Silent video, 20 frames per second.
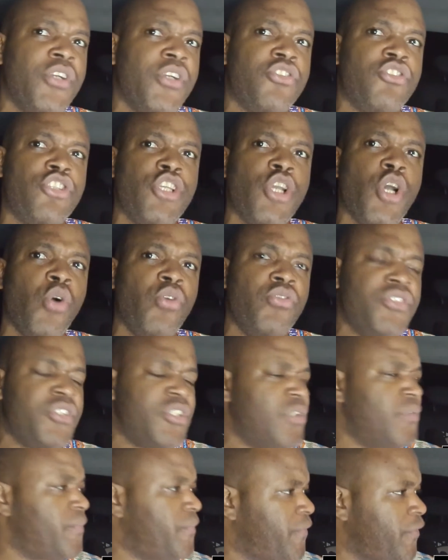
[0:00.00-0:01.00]
a
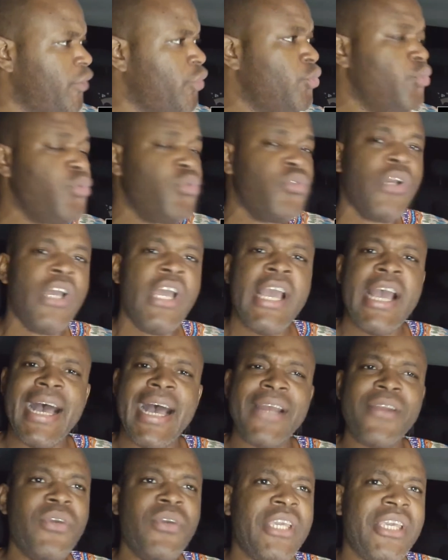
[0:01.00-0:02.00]
chosen few.
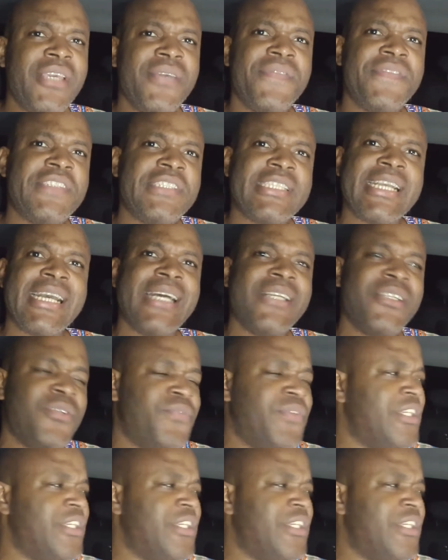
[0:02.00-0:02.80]
I don't give this kind of